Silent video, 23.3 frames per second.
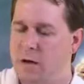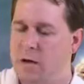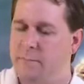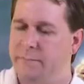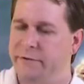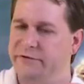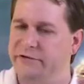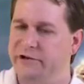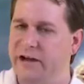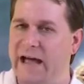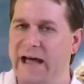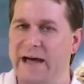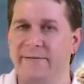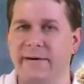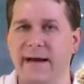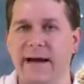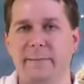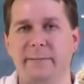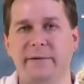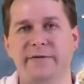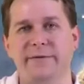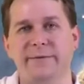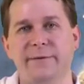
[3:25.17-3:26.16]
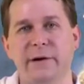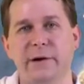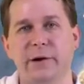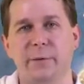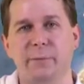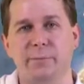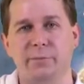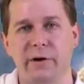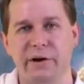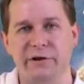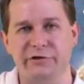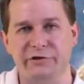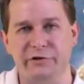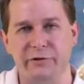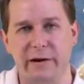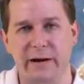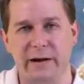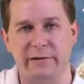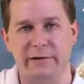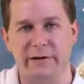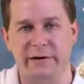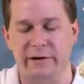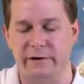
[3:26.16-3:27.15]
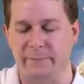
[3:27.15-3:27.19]
But you have atmospheric pressure
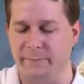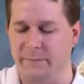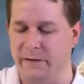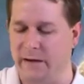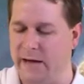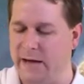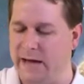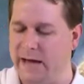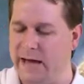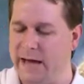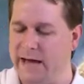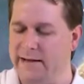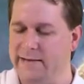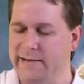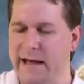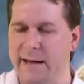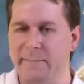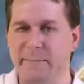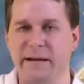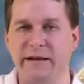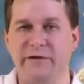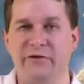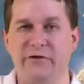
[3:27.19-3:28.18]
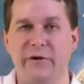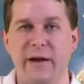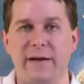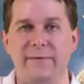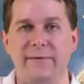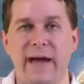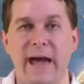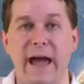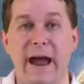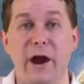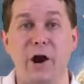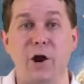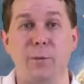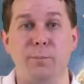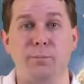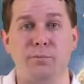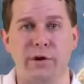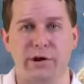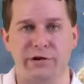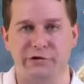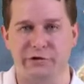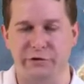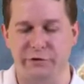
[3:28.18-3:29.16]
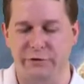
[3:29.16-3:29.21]
out here. And that means you have air
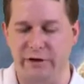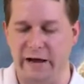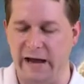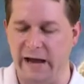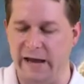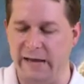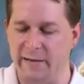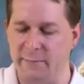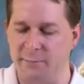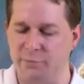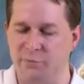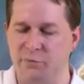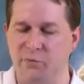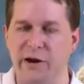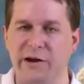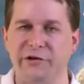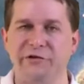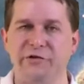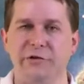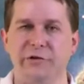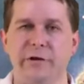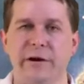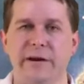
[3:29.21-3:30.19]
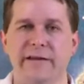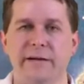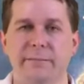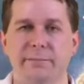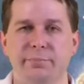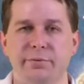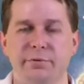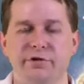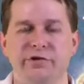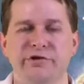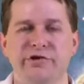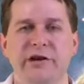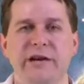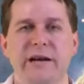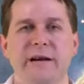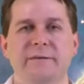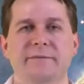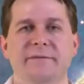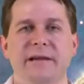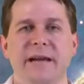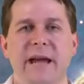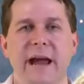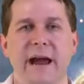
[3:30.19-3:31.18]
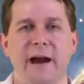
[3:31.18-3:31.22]
pressure. The pressure and the pushing
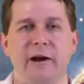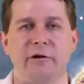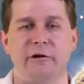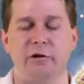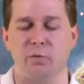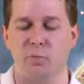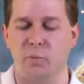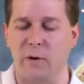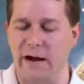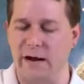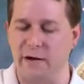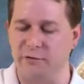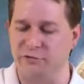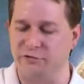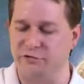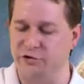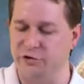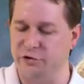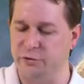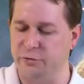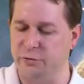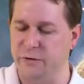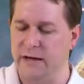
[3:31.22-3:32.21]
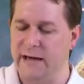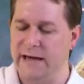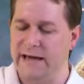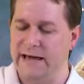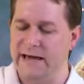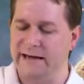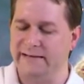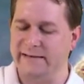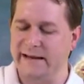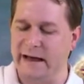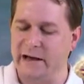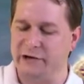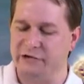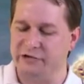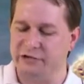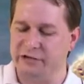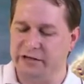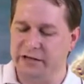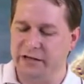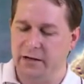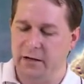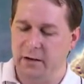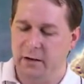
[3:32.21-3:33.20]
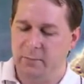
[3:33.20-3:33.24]
of the air around you is
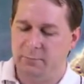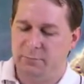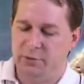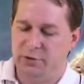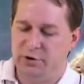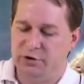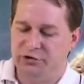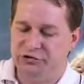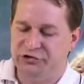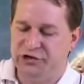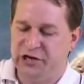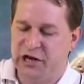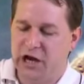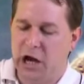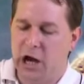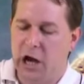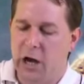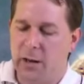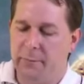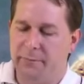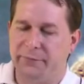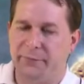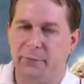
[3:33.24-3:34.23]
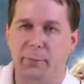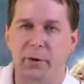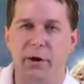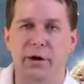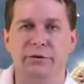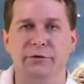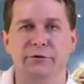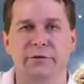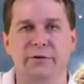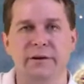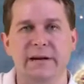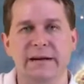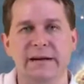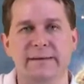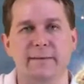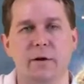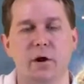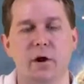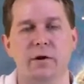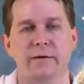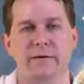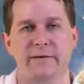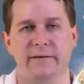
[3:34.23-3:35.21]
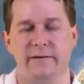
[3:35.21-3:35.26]
actually pushing up from underneath
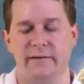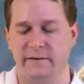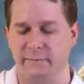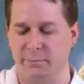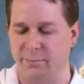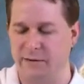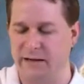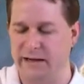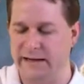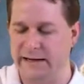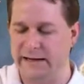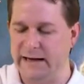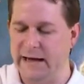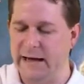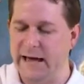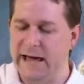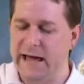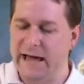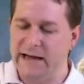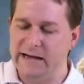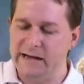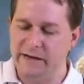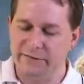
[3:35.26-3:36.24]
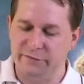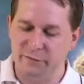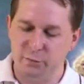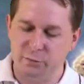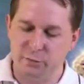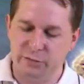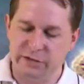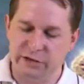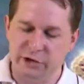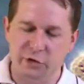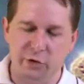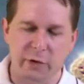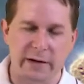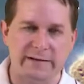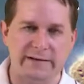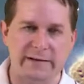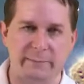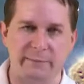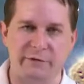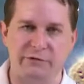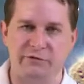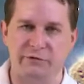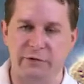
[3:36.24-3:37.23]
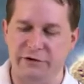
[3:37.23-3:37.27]
onto this plate. And it's a really great
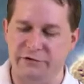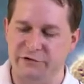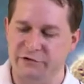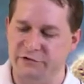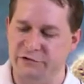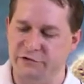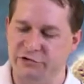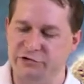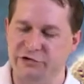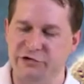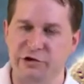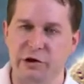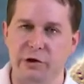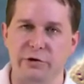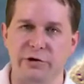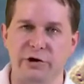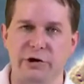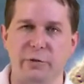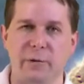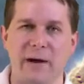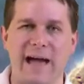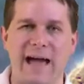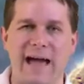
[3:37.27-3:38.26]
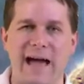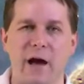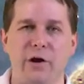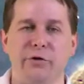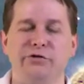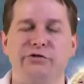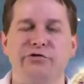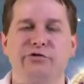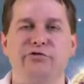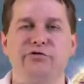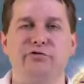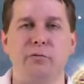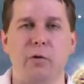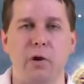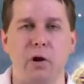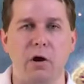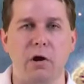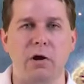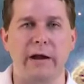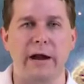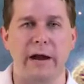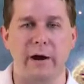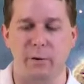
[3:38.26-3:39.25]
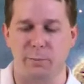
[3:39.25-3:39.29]
demonstration to show you how
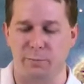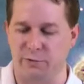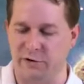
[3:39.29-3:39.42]
strong air